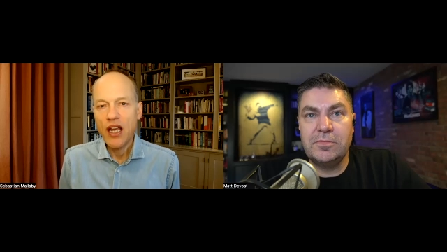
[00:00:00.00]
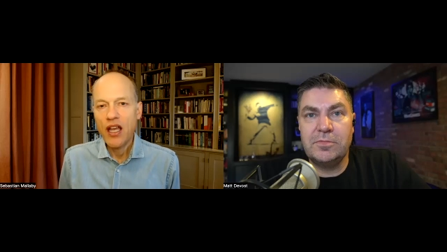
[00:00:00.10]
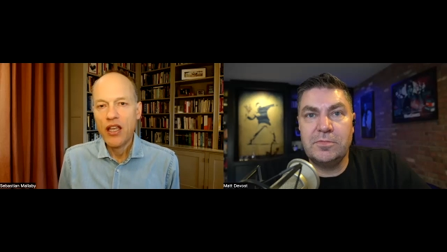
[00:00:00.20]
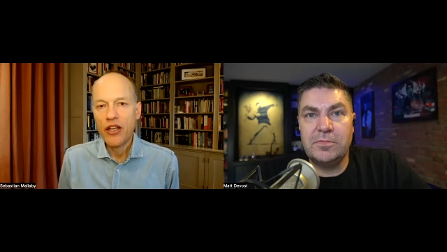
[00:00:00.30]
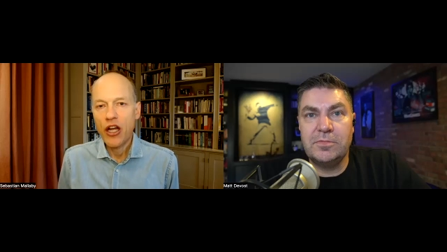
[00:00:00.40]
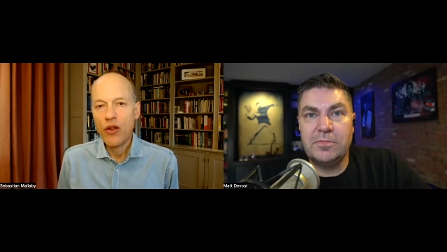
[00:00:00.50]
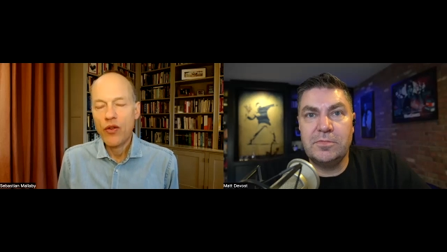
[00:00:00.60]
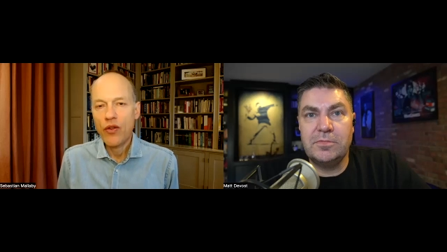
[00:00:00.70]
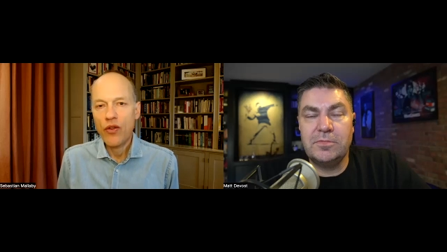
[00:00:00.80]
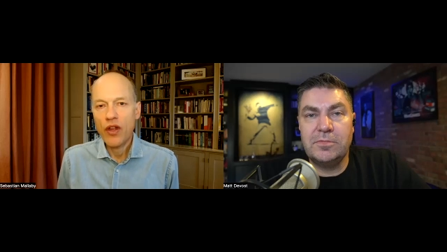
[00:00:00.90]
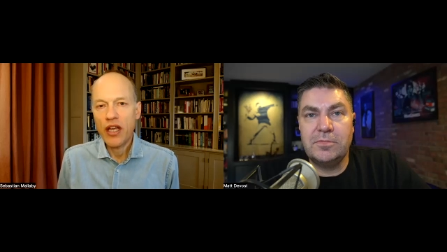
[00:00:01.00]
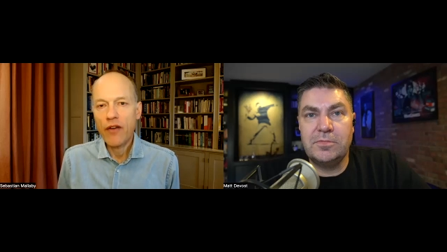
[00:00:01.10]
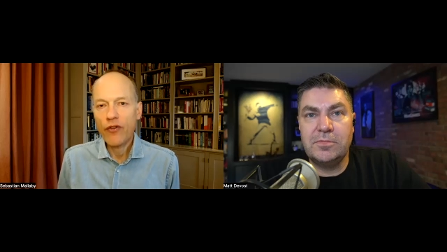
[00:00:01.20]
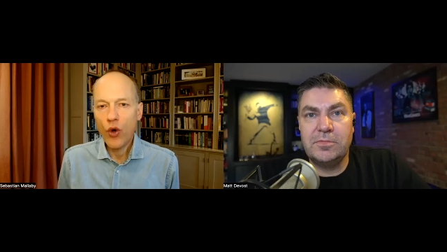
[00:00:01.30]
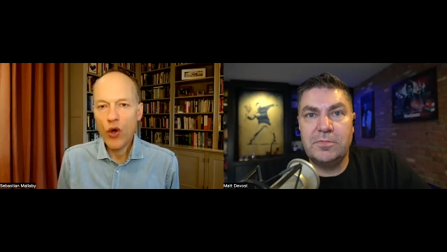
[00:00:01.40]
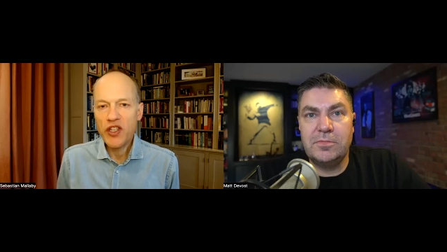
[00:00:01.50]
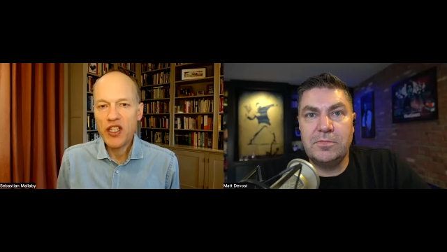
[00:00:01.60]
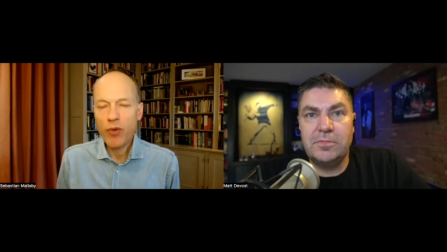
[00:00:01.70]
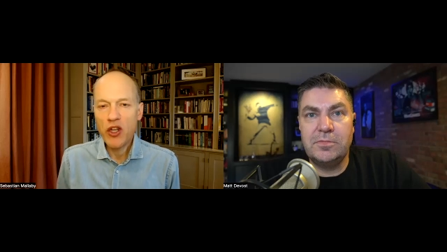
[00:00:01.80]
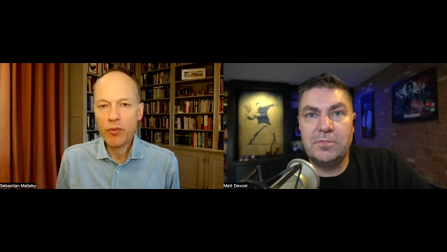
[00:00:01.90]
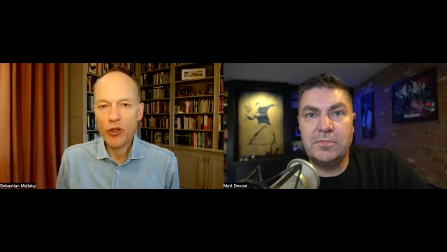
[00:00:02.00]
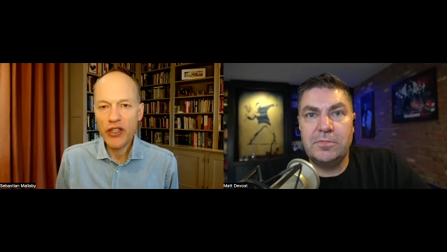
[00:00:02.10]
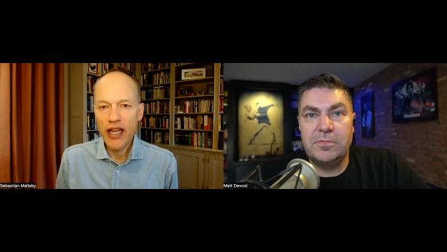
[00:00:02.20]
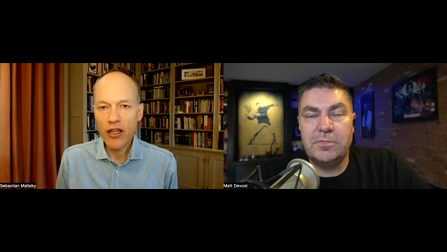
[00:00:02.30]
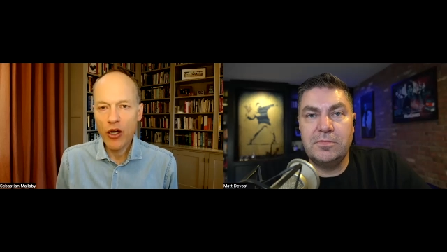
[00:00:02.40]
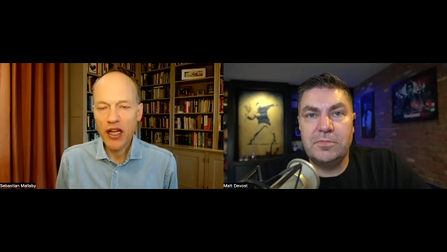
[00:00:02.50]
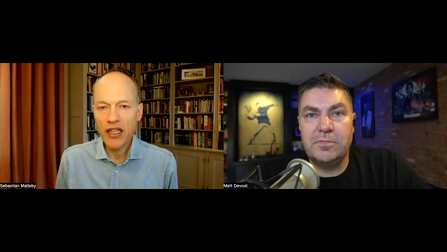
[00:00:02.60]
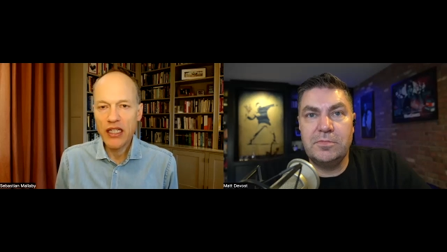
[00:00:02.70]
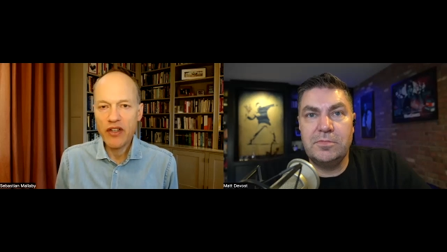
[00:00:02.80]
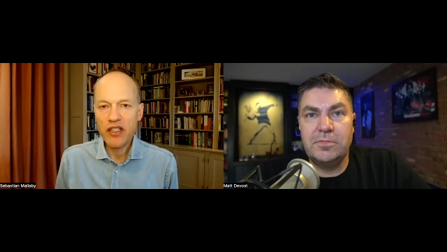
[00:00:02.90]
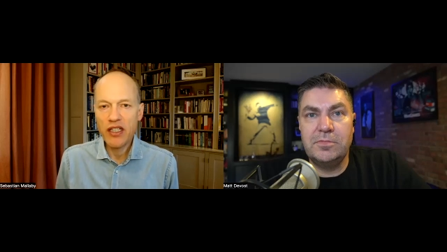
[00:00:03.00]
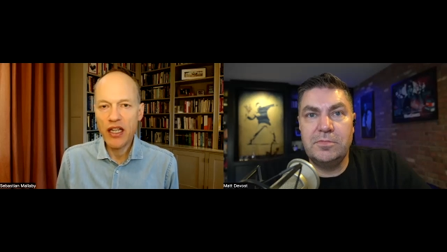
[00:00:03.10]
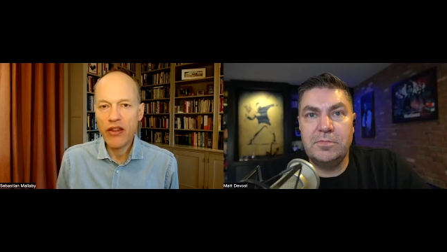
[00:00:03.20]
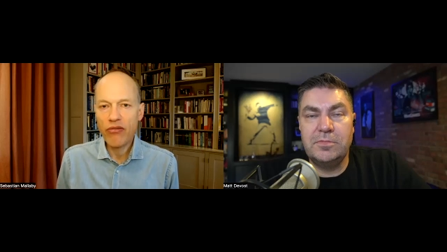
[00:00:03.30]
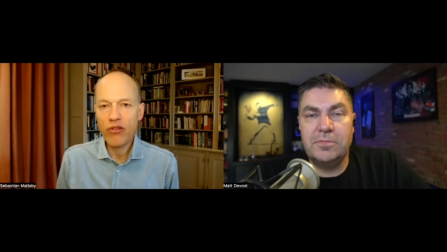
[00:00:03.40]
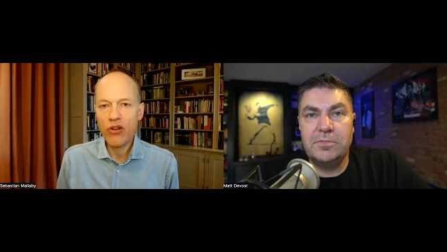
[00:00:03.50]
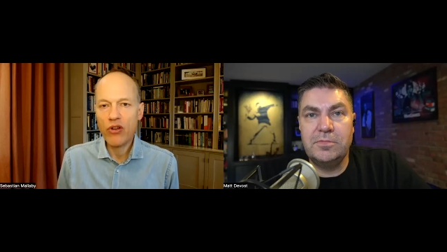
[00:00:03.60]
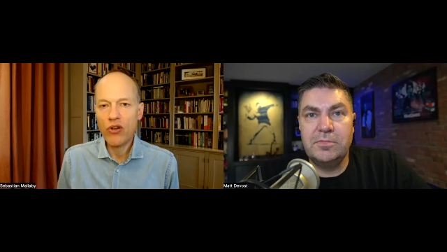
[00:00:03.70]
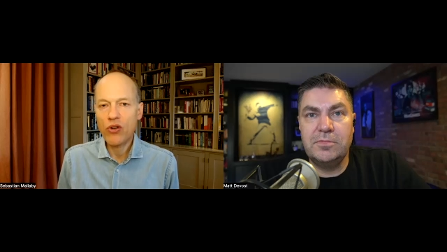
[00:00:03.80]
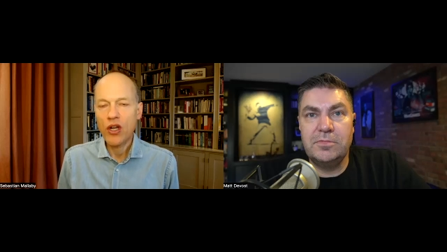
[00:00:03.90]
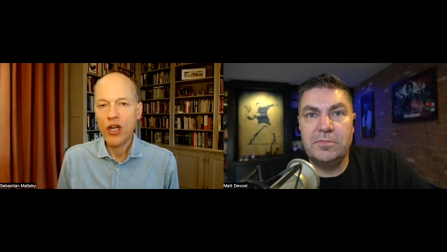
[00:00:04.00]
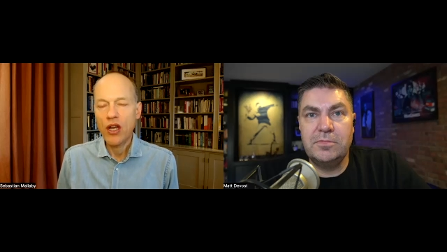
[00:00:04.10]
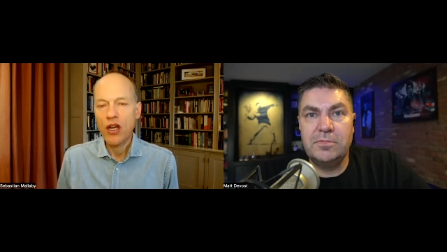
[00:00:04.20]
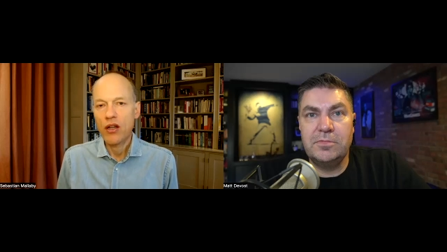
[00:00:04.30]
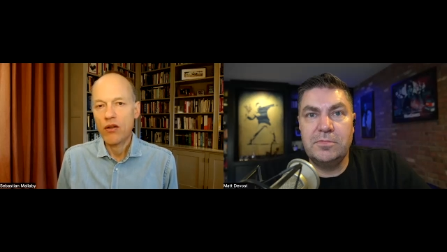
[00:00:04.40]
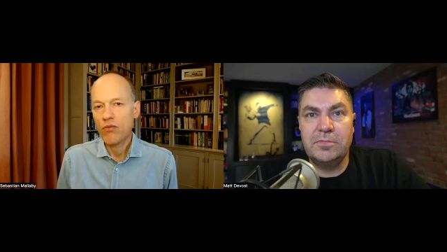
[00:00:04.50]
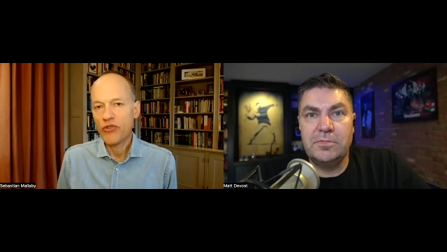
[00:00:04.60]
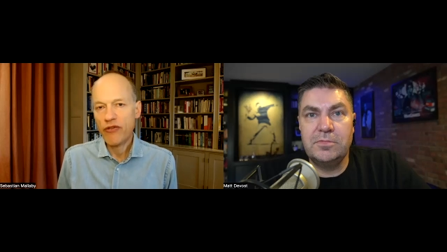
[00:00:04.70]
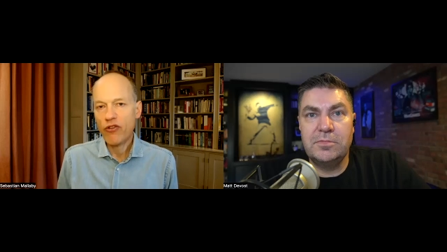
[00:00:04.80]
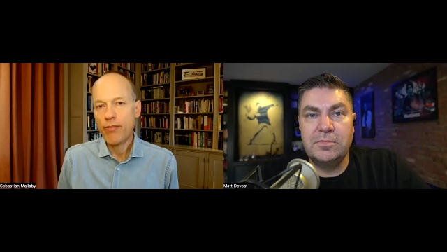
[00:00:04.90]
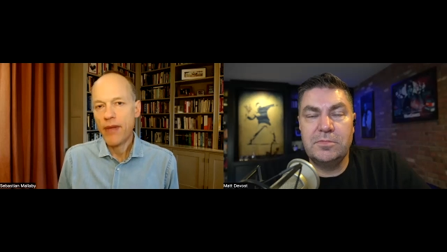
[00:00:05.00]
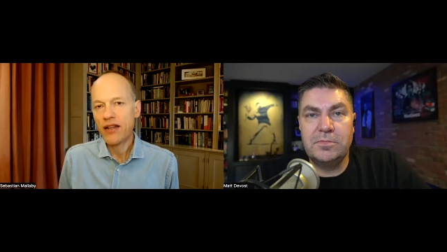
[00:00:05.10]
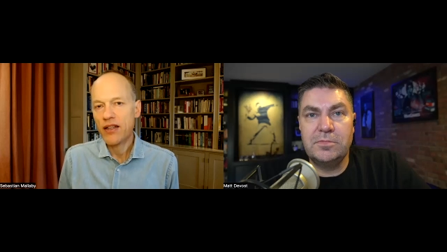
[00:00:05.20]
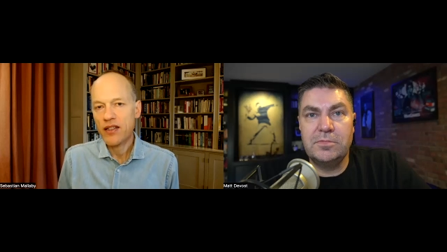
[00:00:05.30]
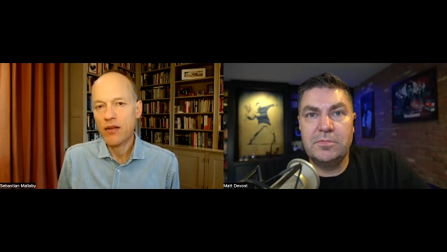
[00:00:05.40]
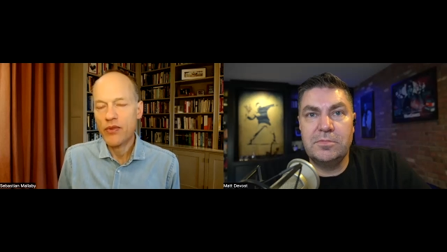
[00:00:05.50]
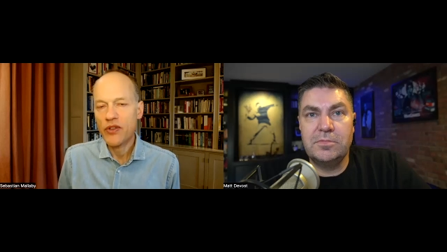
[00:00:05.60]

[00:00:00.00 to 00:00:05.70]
Speaker 1: you know, of course, it's possible to get connectivity through different mechanisms.